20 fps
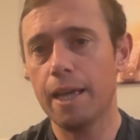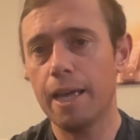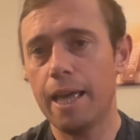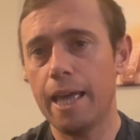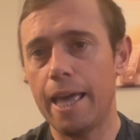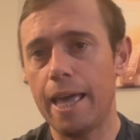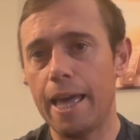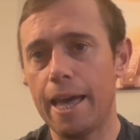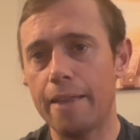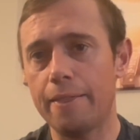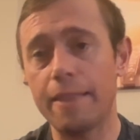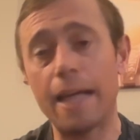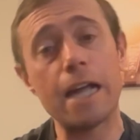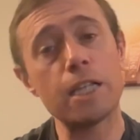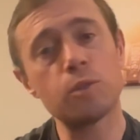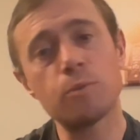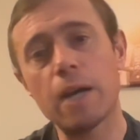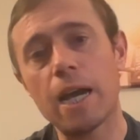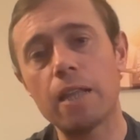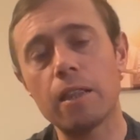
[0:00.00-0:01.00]
And
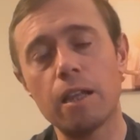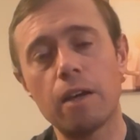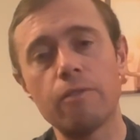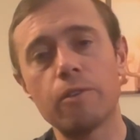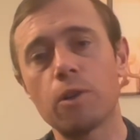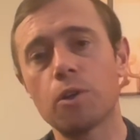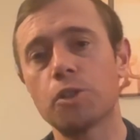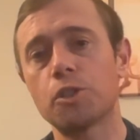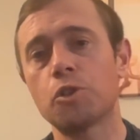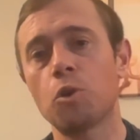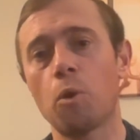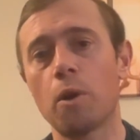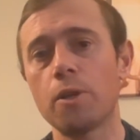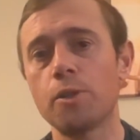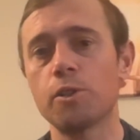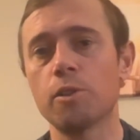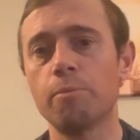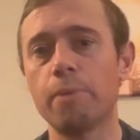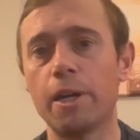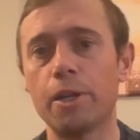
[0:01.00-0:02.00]
that's why I love her story
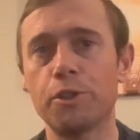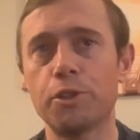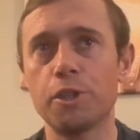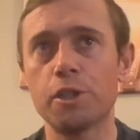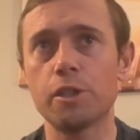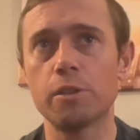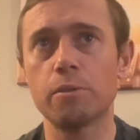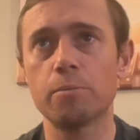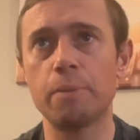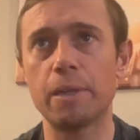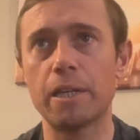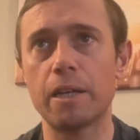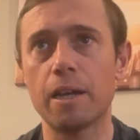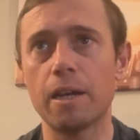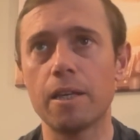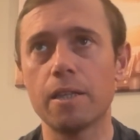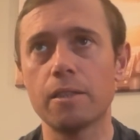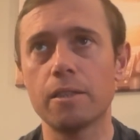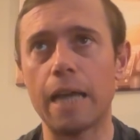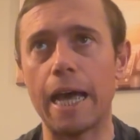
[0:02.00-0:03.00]
so much, is
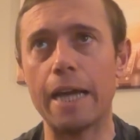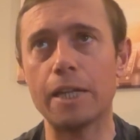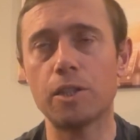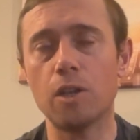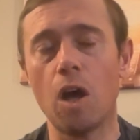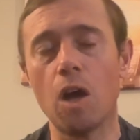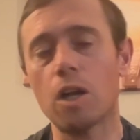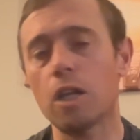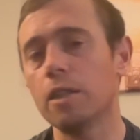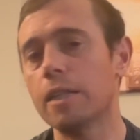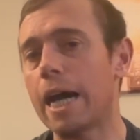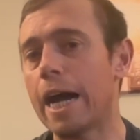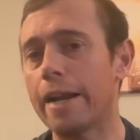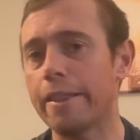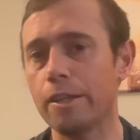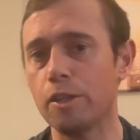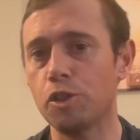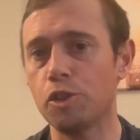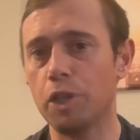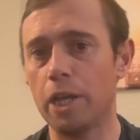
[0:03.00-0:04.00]
because I talk a lot on
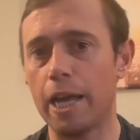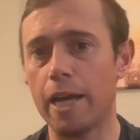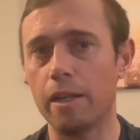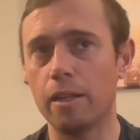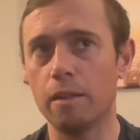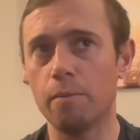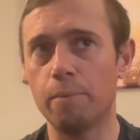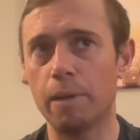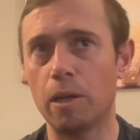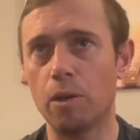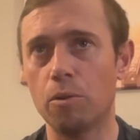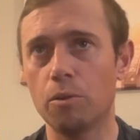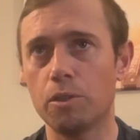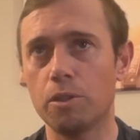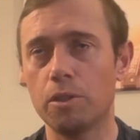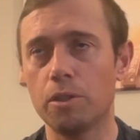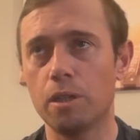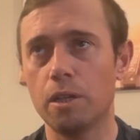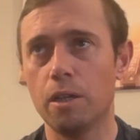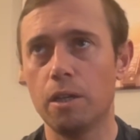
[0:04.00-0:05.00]
this channel about
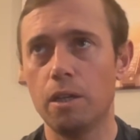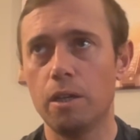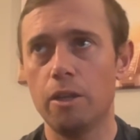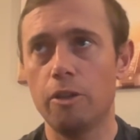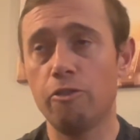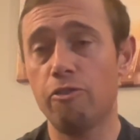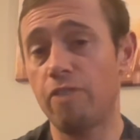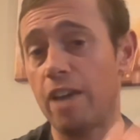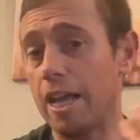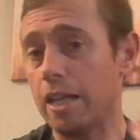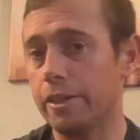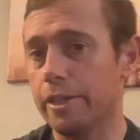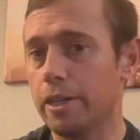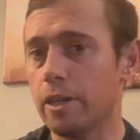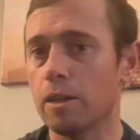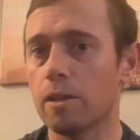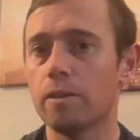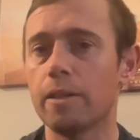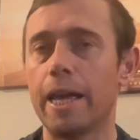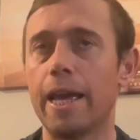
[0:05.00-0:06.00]

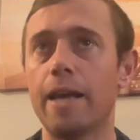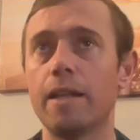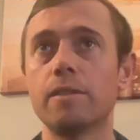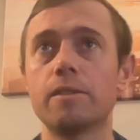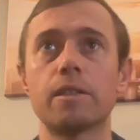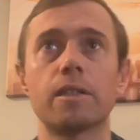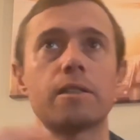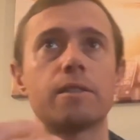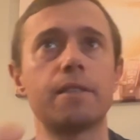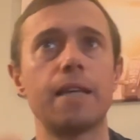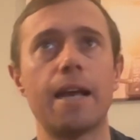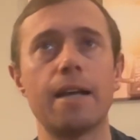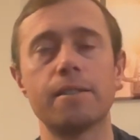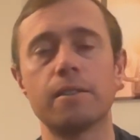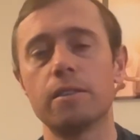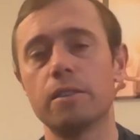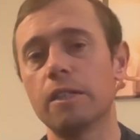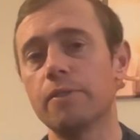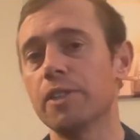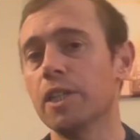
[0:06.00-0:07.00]
failure and success
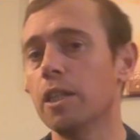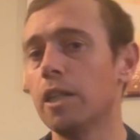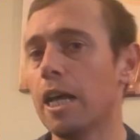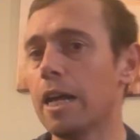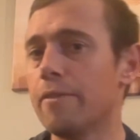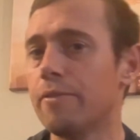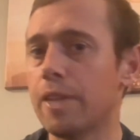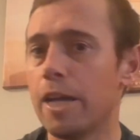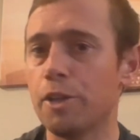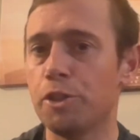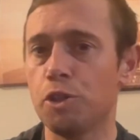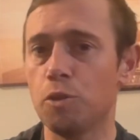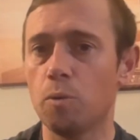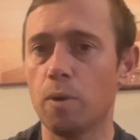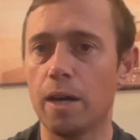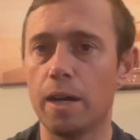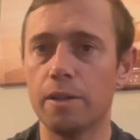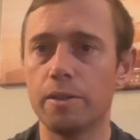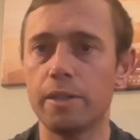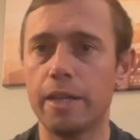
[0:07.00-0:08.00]
and living the life that you
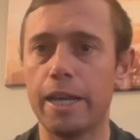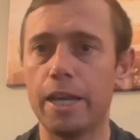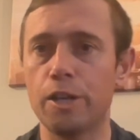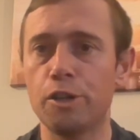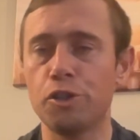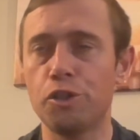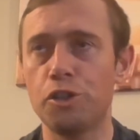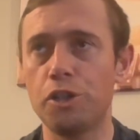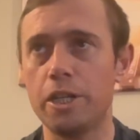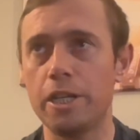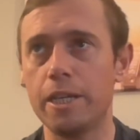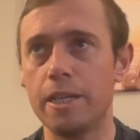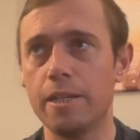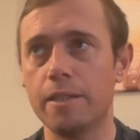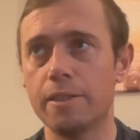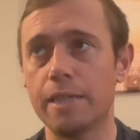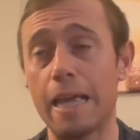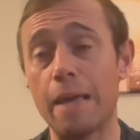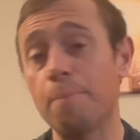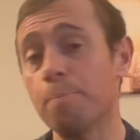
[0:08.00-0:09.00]
want. And
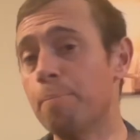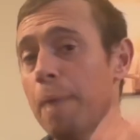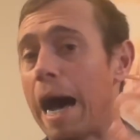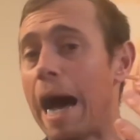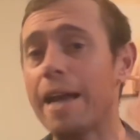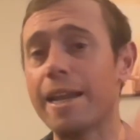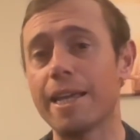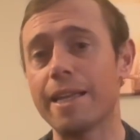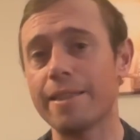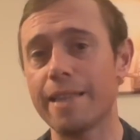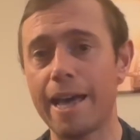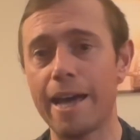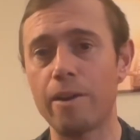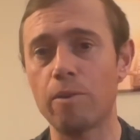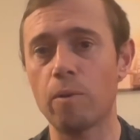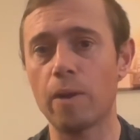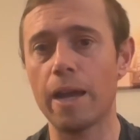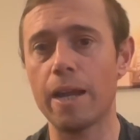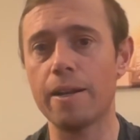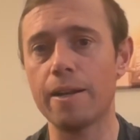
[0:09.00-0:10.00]
she's embodying that
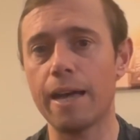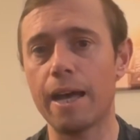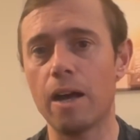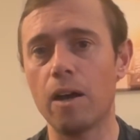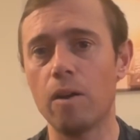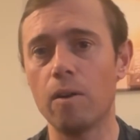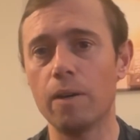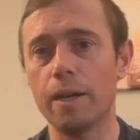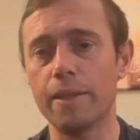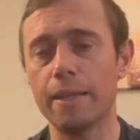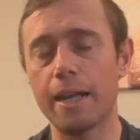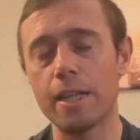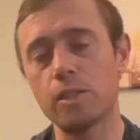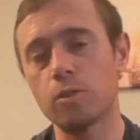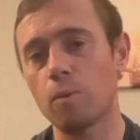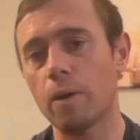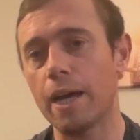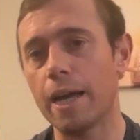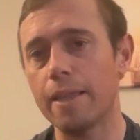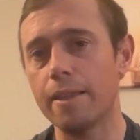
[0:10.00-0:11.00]
right now. And that's
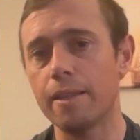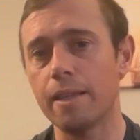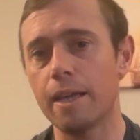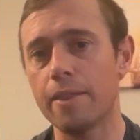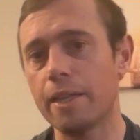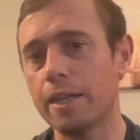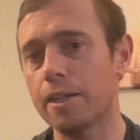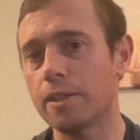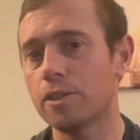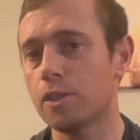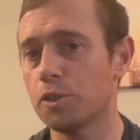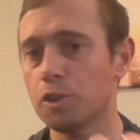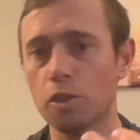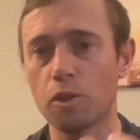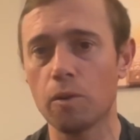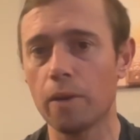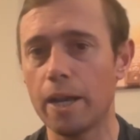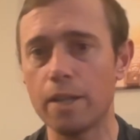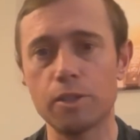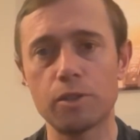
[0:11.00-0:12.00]
why I think it's such a
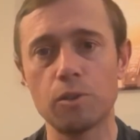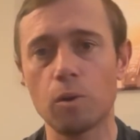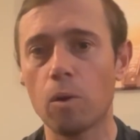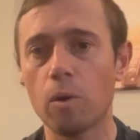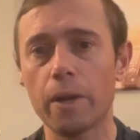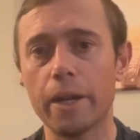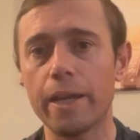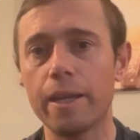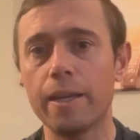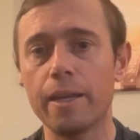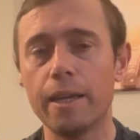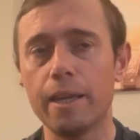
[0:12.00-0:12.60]
great story.